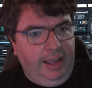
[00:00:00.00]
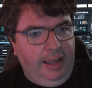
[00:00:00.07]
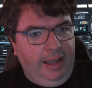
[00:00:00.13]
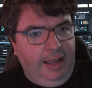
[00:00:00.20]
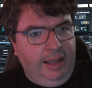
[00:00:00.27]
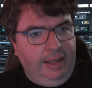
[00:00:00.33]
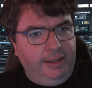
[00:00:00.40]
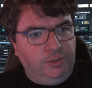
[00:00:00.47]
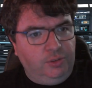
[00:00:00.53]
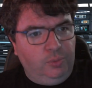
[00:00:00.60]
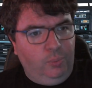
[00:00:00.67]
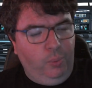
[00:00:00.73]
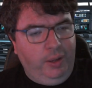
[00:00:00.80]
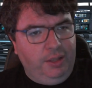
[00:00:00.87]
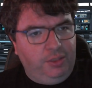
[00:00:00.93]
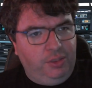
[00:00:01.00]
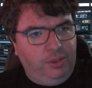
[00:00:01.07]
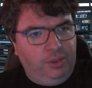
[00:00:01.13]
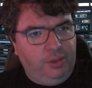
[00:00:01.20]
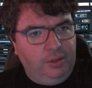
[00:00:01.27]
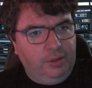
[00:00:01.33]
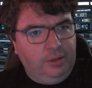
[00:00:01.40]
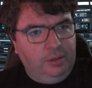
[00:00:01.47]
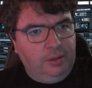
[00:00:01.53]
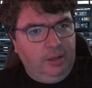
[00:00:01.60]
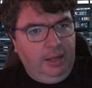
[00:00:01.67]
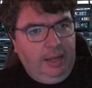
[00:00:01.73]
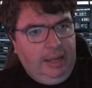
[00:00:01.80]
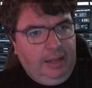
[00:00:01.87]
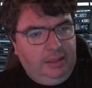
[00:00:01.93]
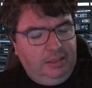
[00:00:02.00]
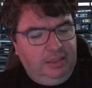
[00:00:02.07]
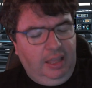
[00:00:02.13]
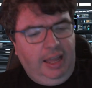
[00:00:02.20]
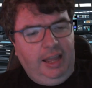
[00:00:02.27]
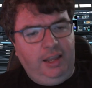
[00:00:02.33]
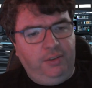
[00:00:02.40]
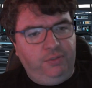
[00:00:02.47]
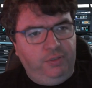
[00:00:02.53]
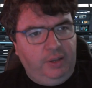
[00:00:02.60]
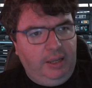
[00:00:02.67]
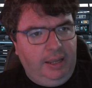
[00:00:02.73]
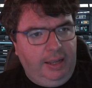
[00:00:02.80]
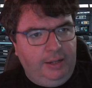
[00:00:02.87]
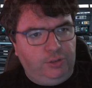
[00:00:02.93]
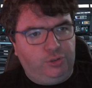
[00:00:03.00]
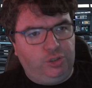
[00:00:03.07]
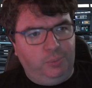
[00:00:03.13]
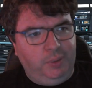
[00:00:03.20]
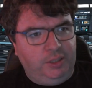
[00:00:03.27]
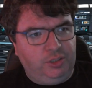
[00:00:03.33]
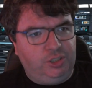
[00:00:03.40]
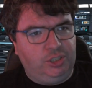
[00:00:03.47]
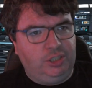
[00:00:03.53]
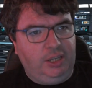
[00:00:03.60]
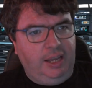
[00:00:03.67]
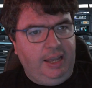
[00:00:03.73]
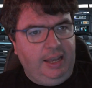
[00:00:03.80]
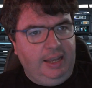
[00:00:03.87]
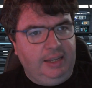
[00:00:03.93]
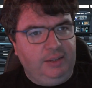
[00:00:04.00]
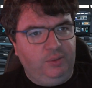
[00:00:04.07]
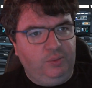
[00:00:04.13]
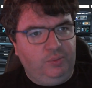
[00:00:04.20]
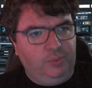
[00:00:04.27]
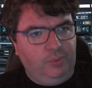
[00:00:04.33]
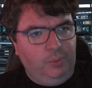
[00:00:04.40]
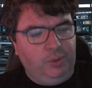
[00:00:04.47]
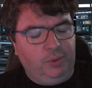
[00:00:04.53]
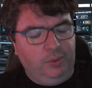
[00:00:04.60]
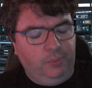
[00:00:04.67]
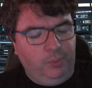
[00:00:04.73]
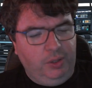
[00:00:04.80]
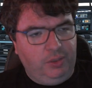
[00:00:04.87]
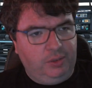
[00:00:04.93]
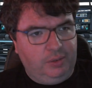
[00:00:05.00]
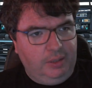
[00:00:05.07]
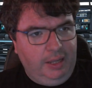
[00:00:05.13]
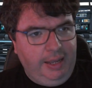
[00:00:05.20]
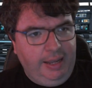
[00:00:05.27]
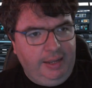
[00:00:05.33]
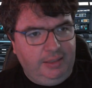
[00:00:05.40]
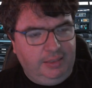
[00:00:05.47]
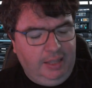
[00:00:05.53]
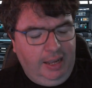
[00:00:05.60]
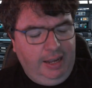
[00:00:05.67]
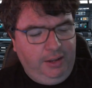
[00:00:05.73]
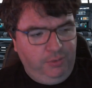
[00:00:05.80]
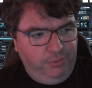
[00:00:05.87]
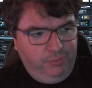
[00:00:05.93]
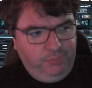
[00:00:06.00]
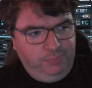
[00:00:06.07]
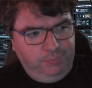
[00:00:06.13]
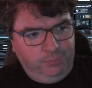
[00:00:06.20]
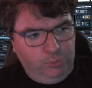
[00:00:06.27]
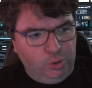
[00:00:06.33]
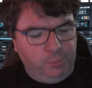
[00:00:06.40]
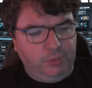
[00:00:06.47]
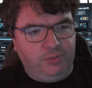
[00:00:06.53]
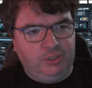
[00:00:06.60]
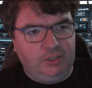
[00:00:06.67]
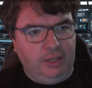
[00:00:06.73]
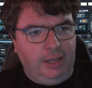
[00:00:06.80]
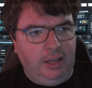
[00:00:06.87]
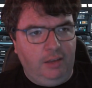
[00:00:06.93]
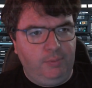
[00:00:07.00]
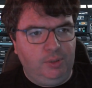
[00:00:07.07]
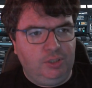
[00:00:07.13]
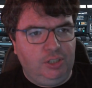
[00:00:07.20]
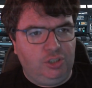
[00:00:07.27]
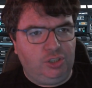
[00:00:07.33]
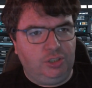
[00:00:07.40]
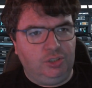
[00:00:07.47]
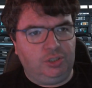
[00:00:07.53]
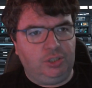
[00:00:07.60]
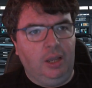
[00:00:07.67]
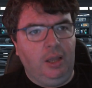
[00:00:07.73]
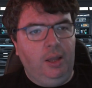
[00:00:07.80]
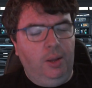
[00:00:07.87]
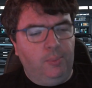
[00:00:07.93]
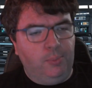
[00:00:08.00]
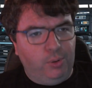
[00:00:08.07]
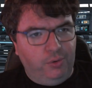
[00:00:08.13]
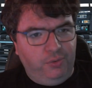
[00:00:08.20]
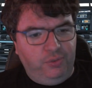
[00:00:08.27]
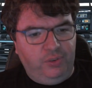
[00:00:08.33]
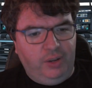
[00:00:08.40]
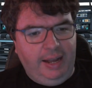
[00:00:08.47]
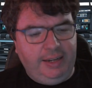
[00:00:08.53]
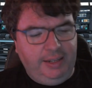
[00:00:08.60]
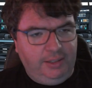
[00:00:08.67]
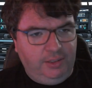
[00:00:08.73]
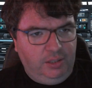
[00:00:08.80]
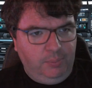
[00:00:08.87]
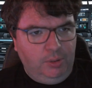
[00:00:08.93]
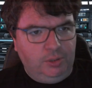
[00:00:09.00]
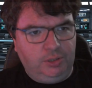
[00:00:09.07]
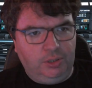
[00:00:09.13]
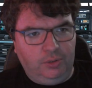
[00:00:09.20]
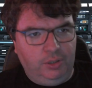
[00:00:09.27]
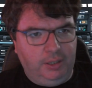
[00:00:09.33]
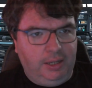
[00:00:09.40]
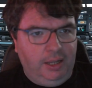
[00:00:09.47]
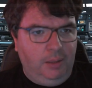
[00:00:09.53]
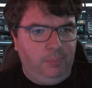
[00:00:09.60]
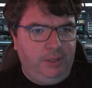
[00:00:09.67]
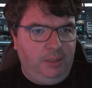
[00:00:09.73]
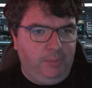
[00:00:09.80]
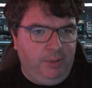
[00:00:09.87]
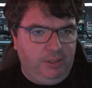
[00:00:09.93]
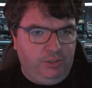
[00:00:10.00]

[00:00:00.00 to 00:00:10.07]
and with live instruments at with, with a live group of uh, musicians providing the musical accompaniment.